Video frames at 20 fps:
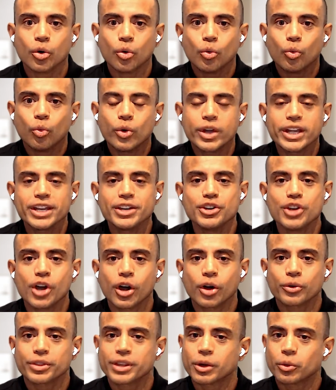We
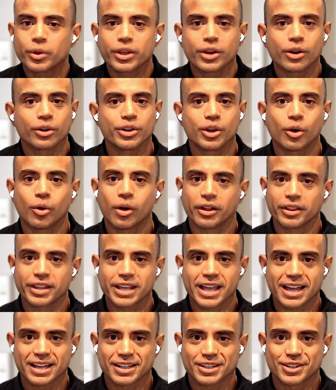know that we don't know all
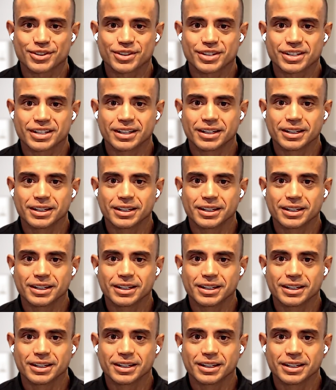the answers.